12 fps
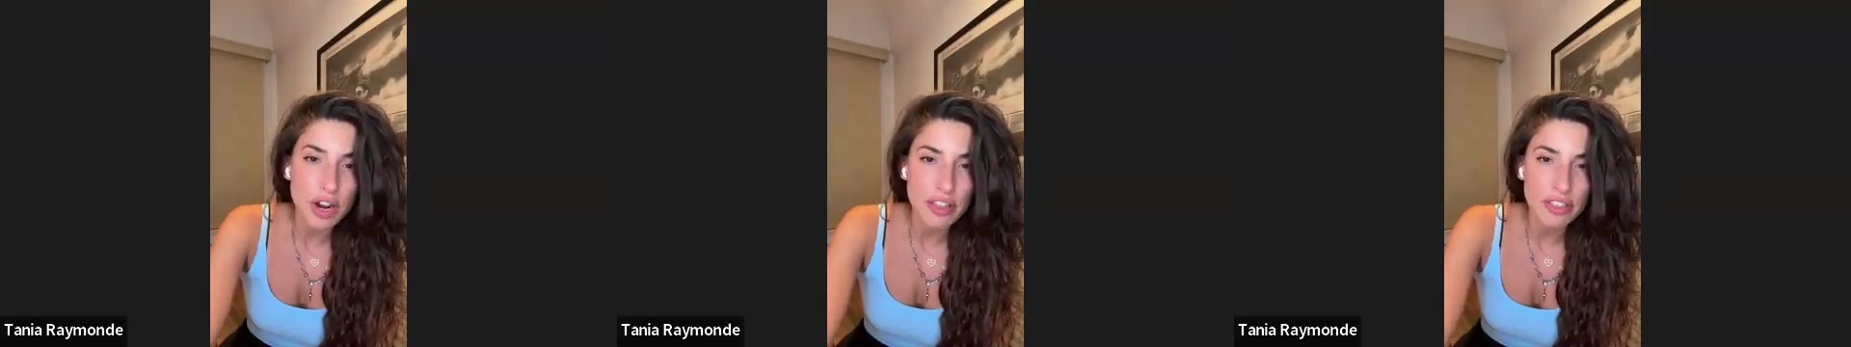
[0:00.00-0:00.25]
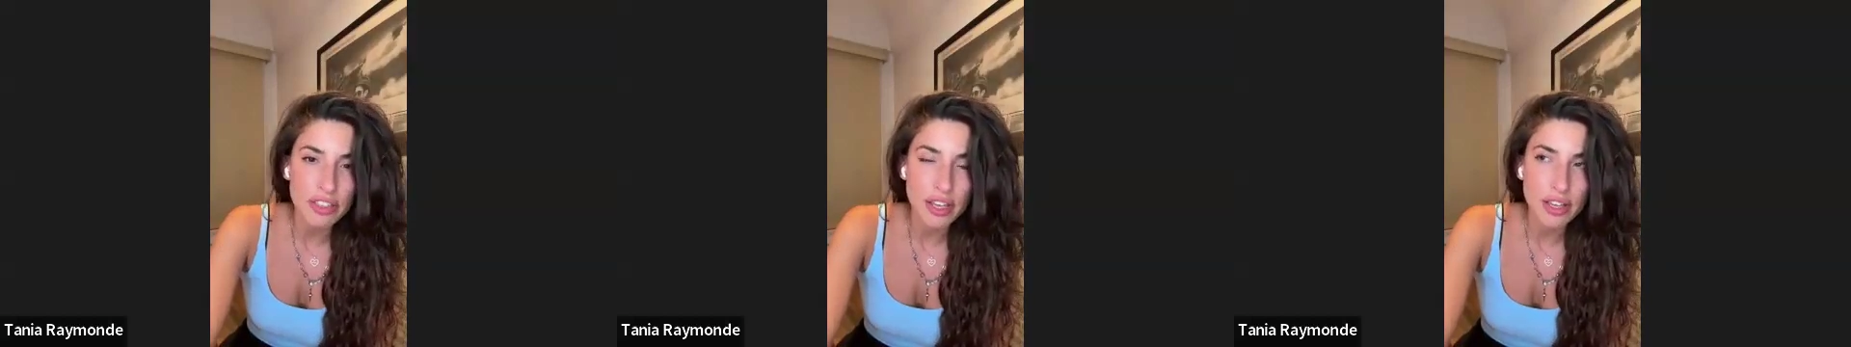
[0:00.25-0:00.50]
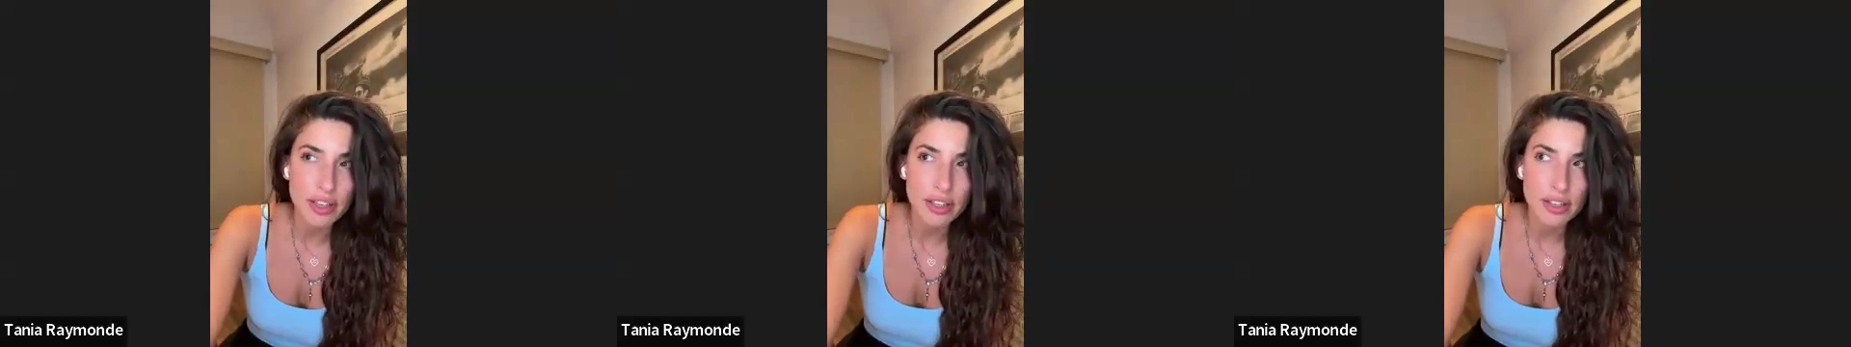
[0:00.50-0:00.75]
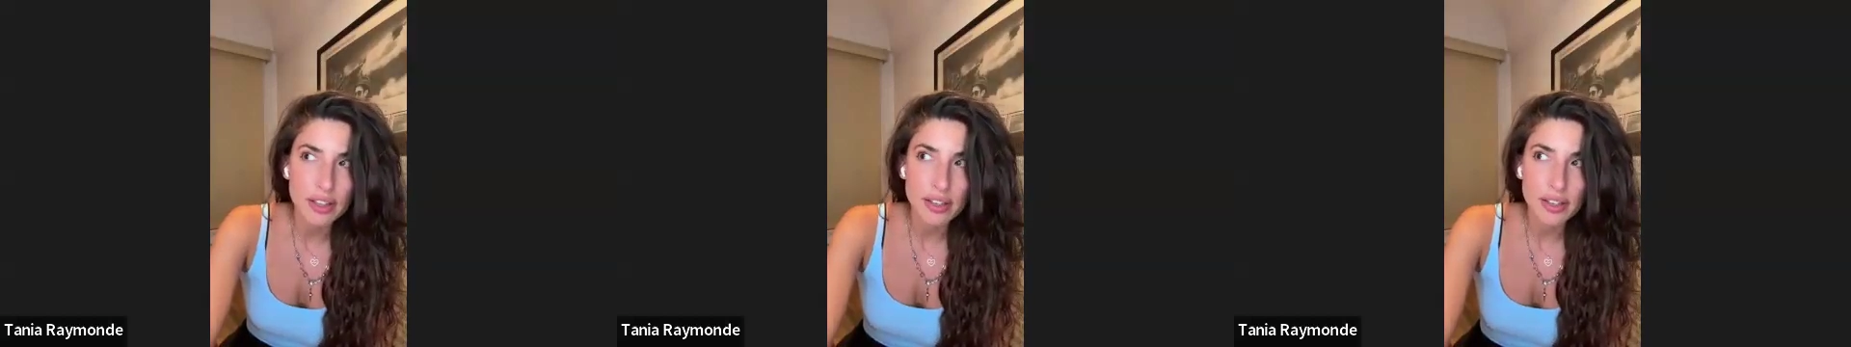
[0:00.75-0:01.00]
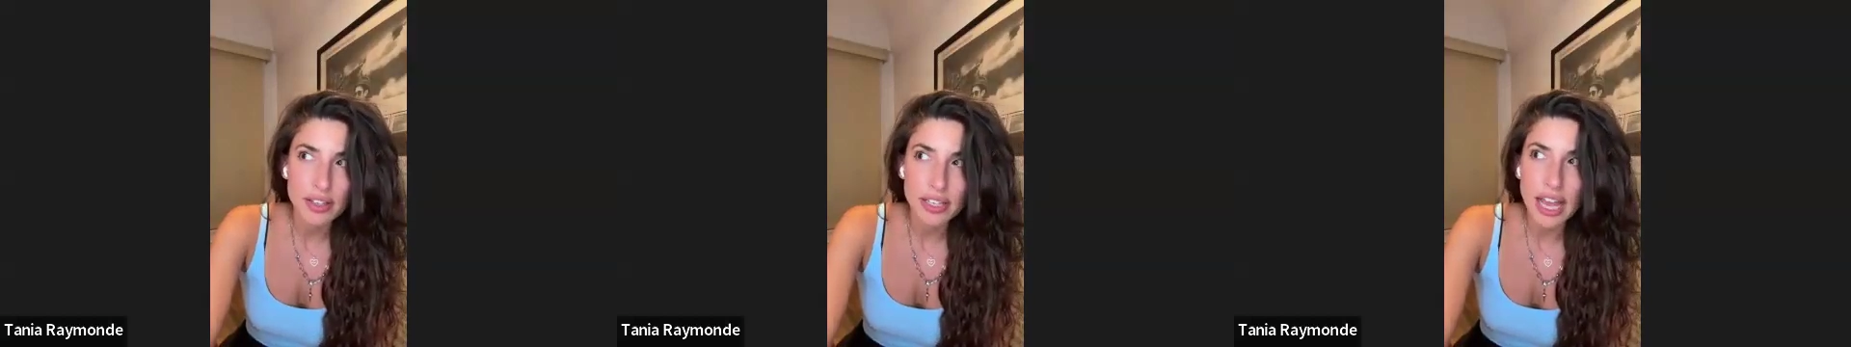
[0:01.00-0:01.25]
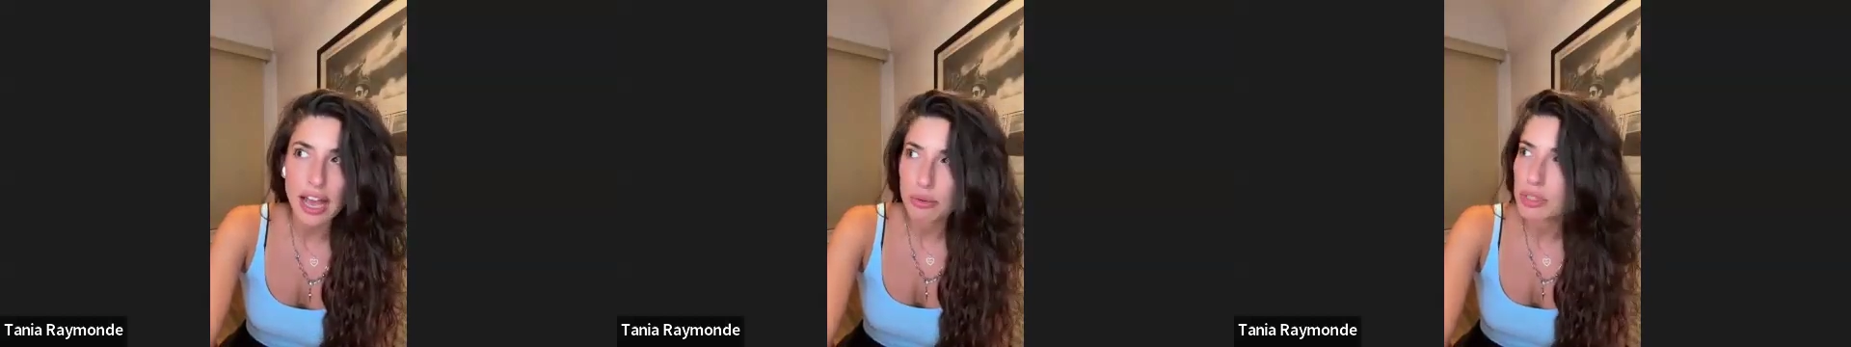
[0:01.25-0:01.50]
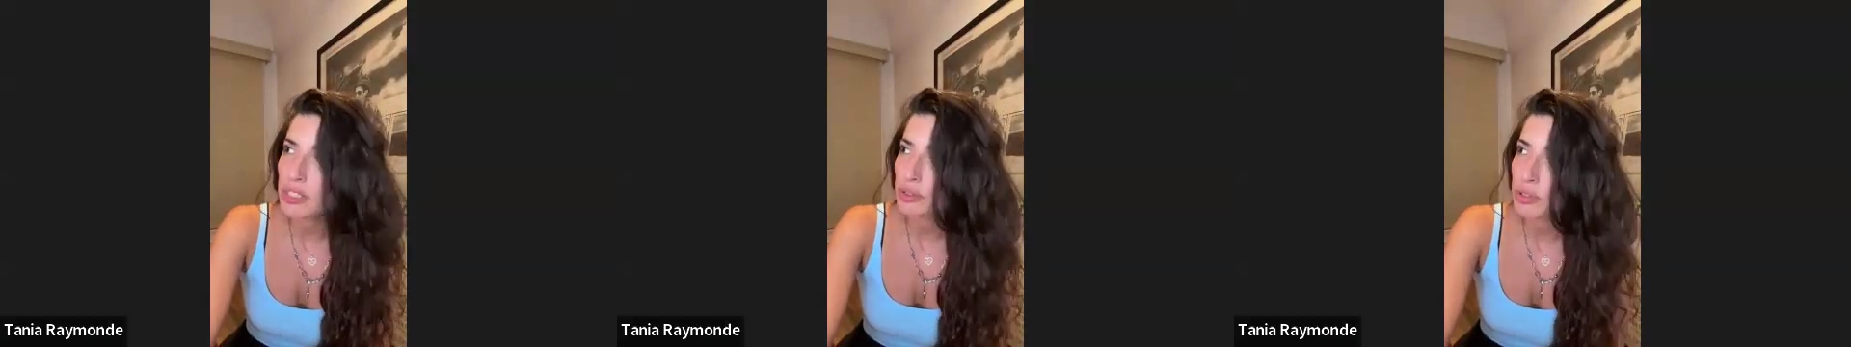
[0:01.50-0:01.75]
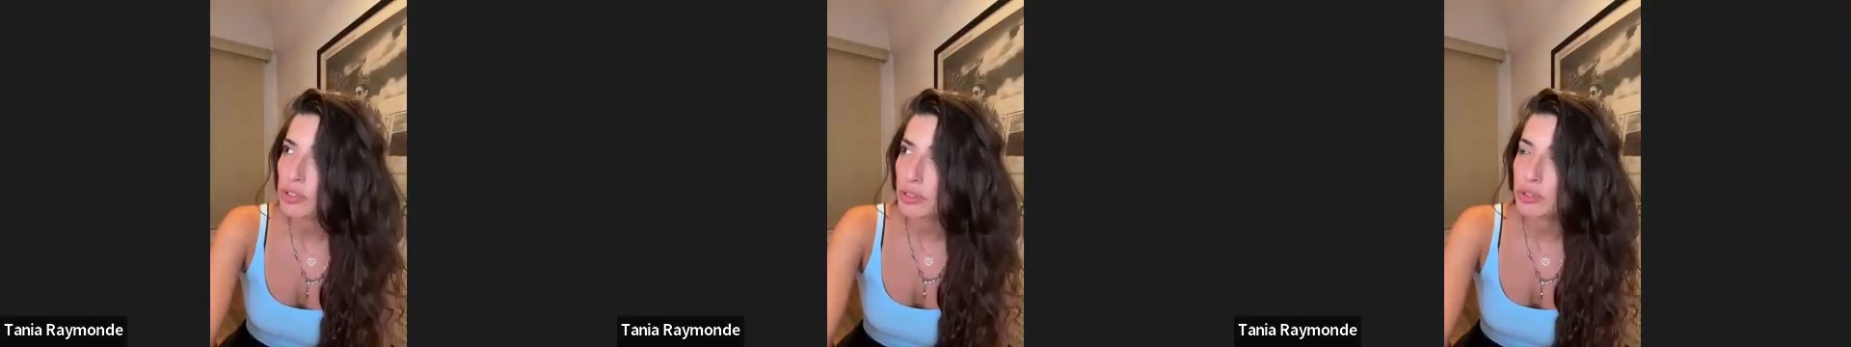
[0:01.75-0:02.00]
I think, yeah, it
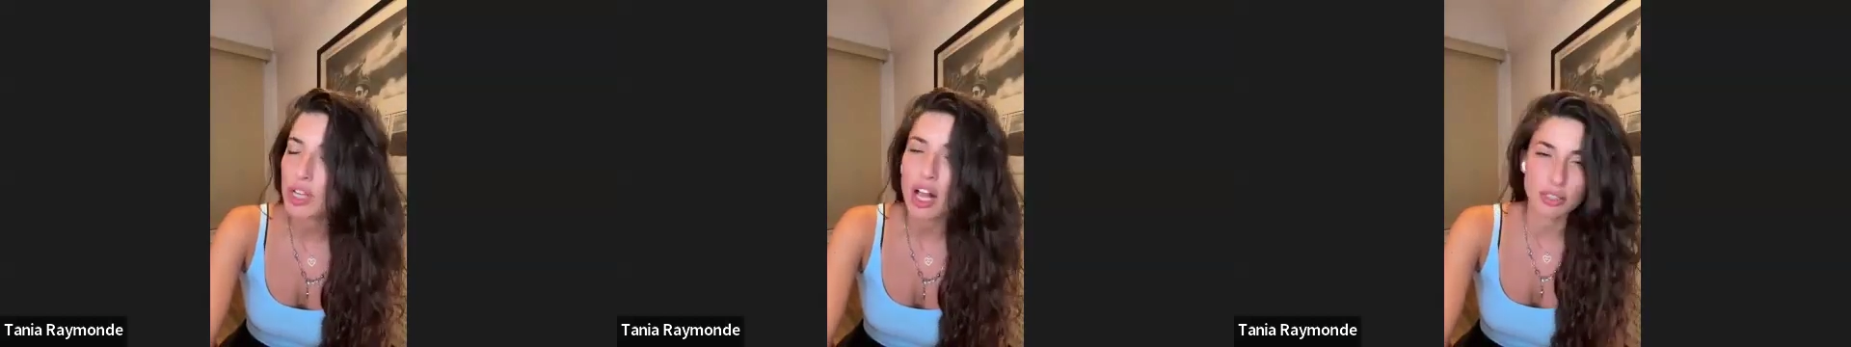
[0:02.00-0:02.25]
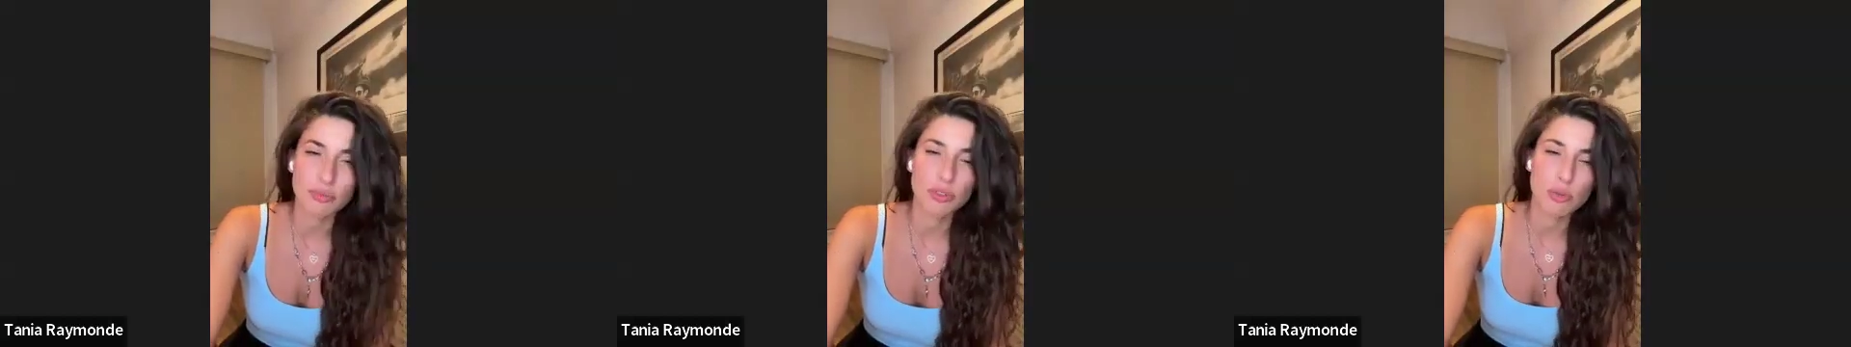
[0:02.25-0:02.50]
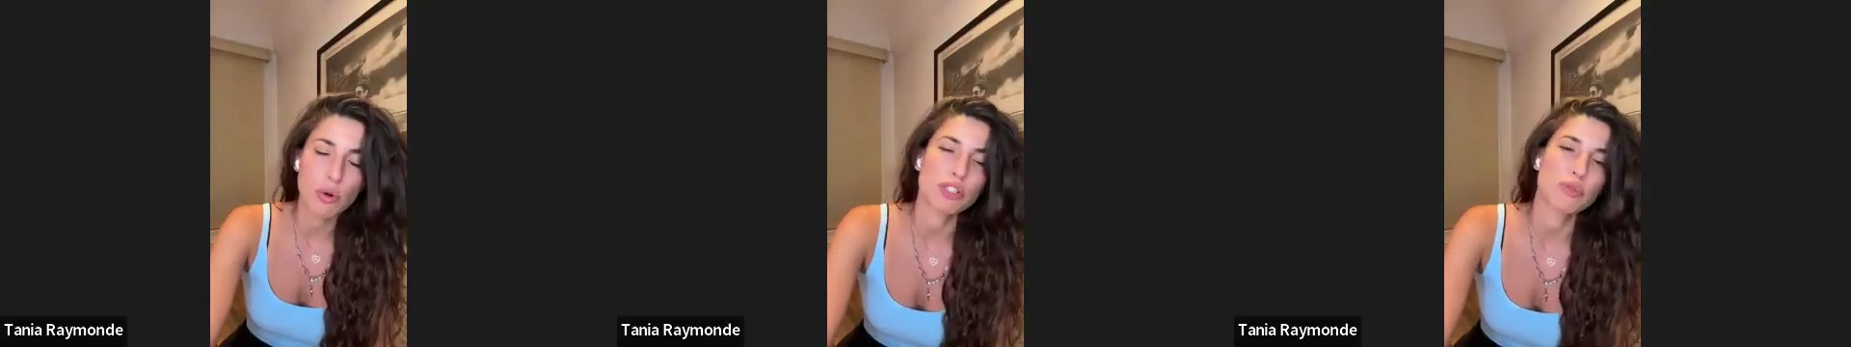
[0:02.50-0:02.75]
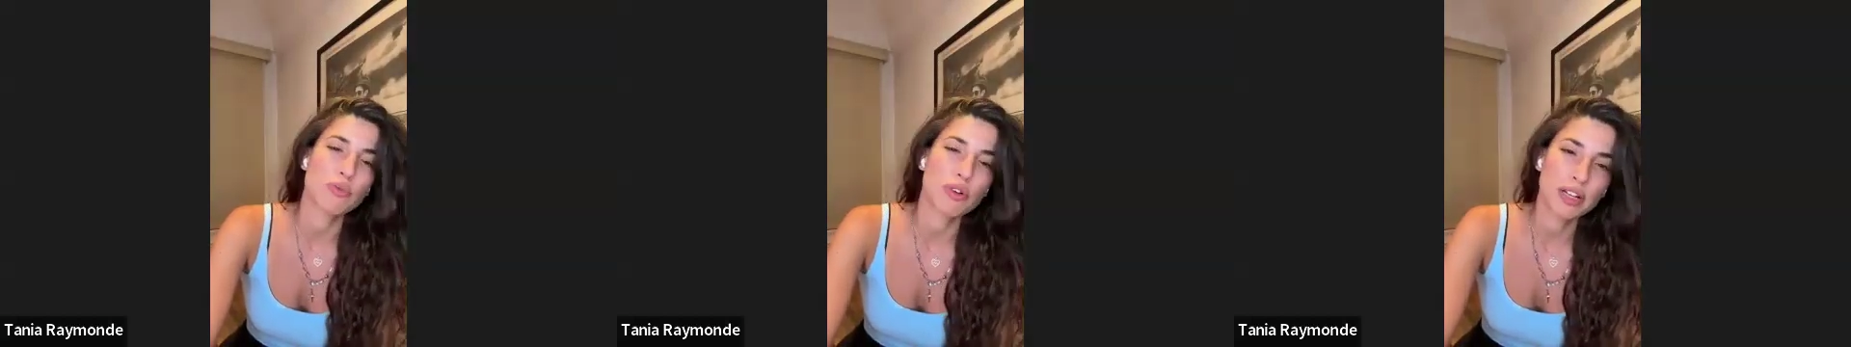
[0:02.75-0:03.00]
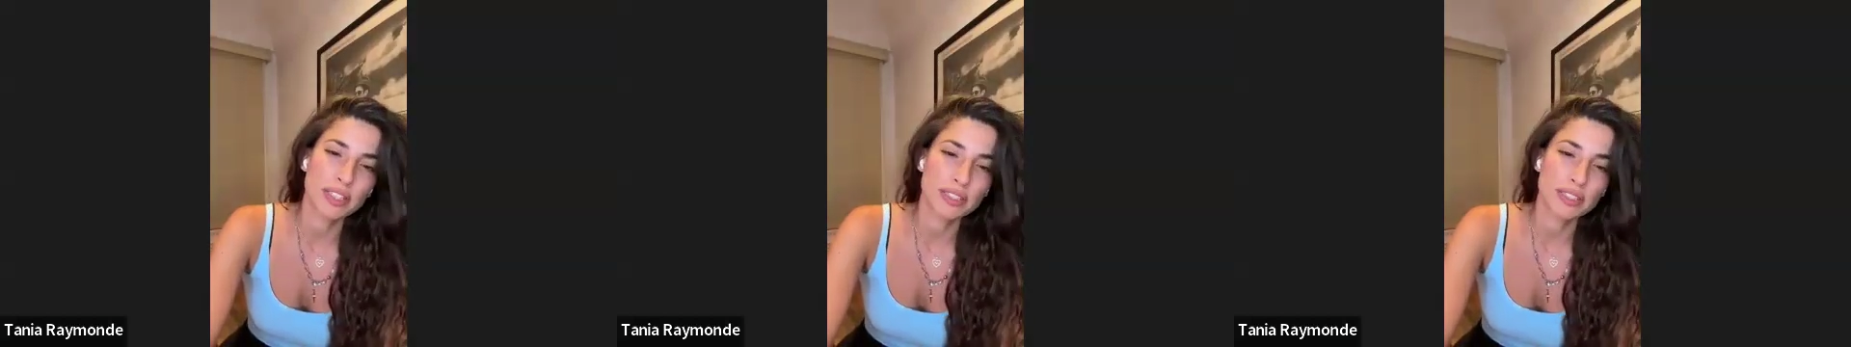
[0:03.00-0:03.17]
was awesome to watch him work.